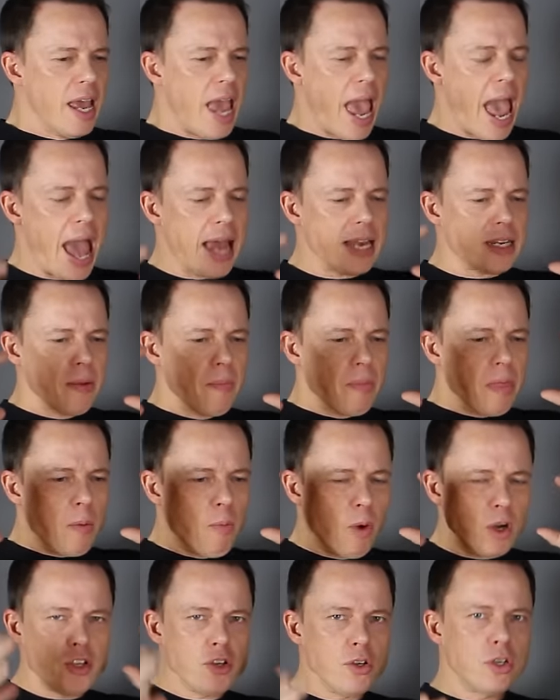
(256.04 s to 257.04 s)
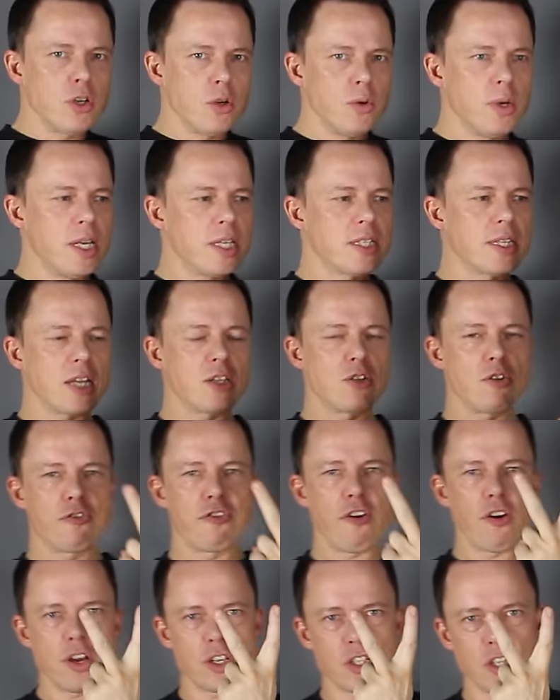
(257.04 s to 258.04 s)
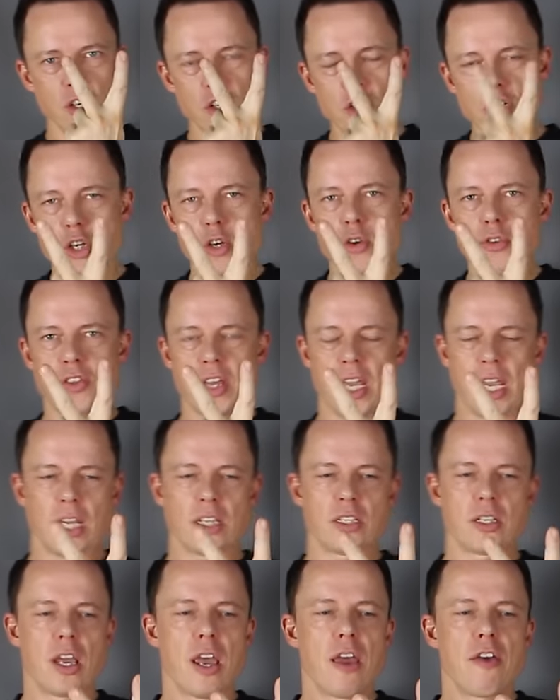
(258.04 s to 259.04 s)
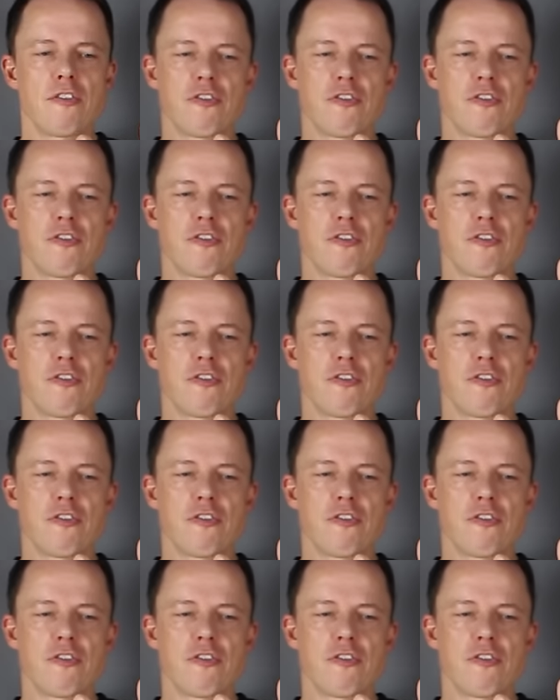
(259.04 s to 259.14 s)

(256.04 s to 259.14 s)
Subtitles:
And what you do is that you focus on two things.